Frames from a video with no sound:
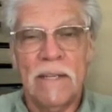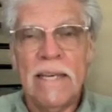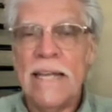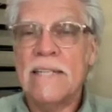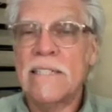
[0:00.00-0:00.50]

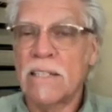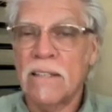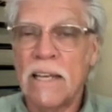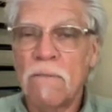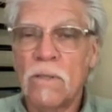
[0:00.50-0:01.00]
It is the
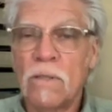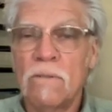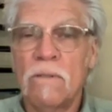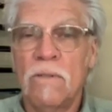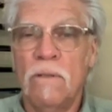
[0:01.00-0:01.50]

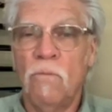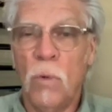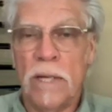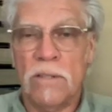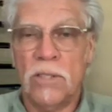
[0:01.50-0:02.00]
level
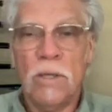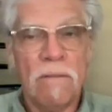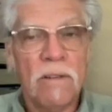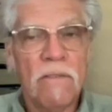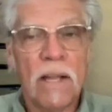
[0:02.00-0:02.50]
which you have
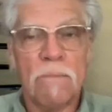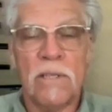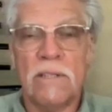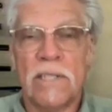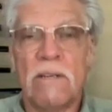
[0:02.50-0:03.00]
developed
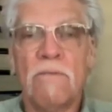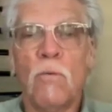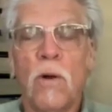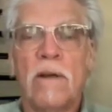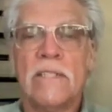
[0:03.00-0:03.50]
the
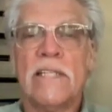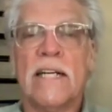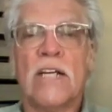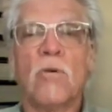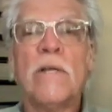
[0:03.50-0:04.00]
self-awareness that
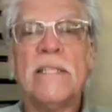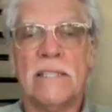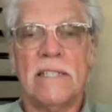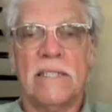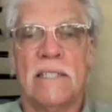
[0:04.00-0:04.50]

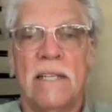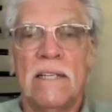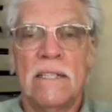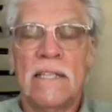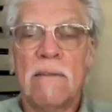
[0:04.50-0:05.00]
increases
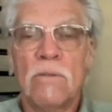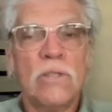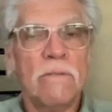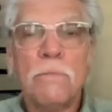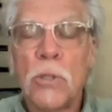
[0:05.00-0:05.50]
levels
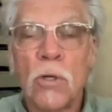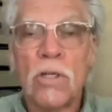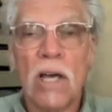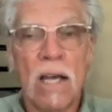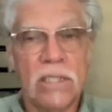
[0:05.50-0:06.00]
of pure
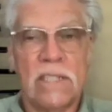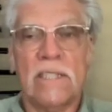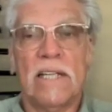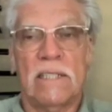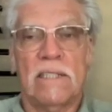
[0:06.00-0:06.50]

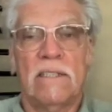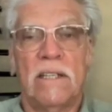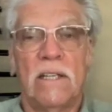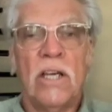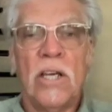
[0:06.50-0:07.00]
consciousness.
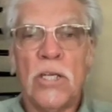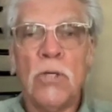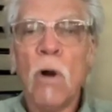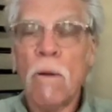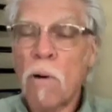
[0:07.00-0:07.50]

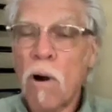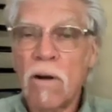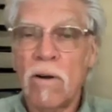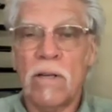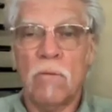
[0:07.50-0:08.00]
You are
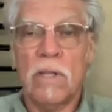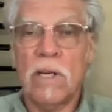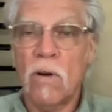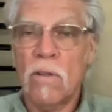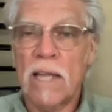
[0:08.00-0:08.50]
partnering with an
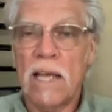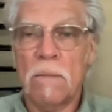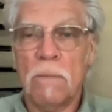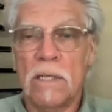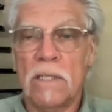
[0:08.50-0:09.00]
earth
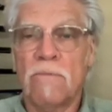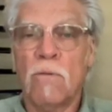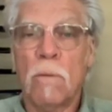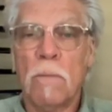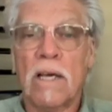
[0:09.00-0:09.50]
element to
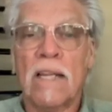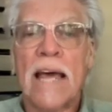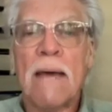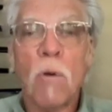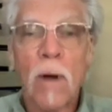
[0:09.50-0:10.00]
form a
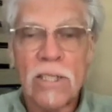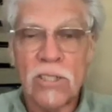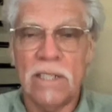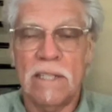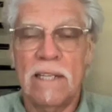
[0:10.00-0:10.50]

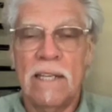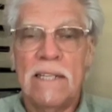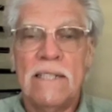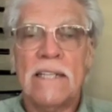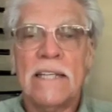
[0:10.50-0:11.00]
collaboration
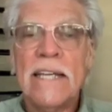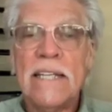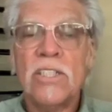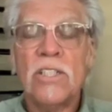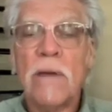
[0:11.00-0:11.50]
that
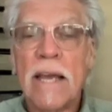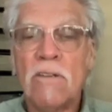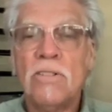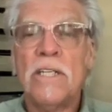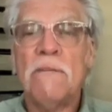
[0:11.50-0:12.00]
leads to
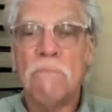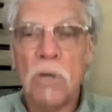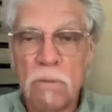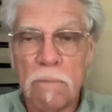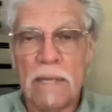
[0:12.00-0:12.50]
energy
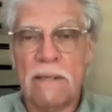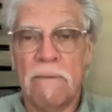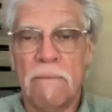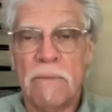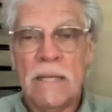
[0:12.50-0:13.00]
movement.
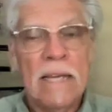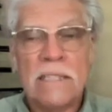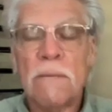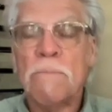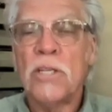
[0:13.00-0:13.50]
It's
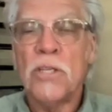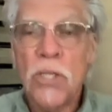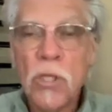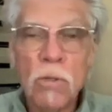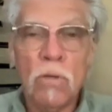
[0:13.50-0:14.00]
up to
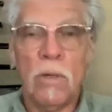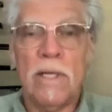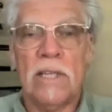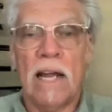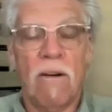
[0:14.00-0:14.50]
you to
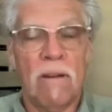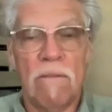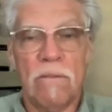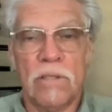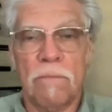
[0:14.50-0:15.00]
reach higher
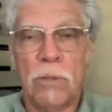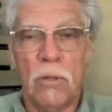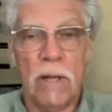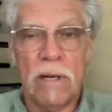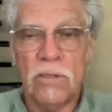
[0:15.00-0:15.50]
levels of
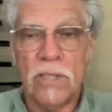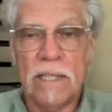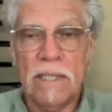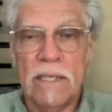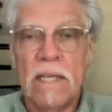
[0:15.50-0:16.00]
pure
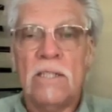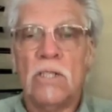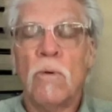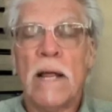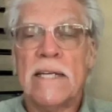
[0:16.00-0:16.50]
energy
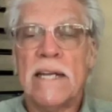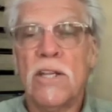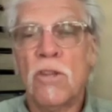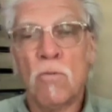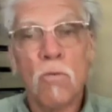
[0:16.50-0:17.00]
directed
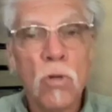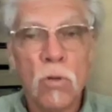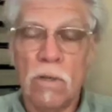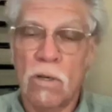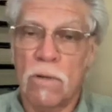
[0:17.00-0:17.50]
through
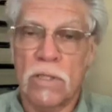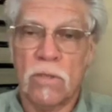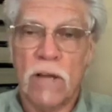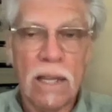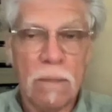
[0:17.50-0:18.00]
the
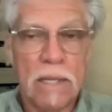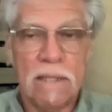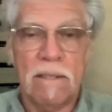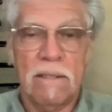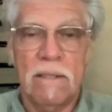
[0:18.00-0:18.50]
crystal element.
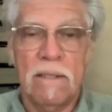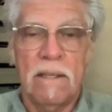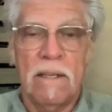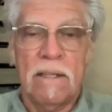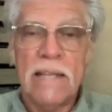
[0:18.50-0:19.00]

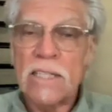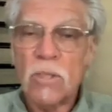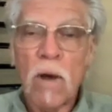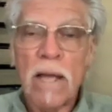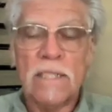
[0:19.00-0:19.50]
That's
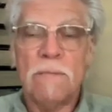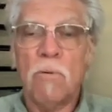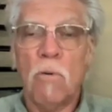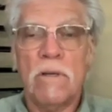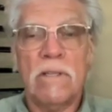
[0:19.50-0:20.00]
why it's
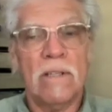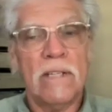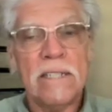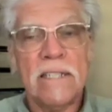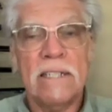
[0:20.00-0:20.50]
important to
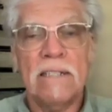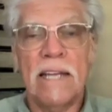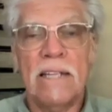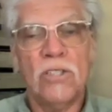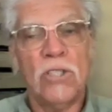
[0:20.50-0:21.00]
listen
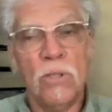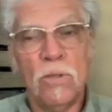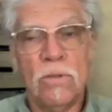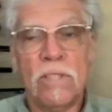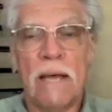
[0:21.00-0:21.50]
and
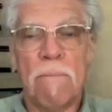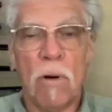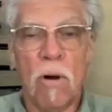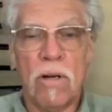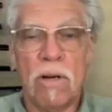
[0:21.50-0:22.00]
choose that partner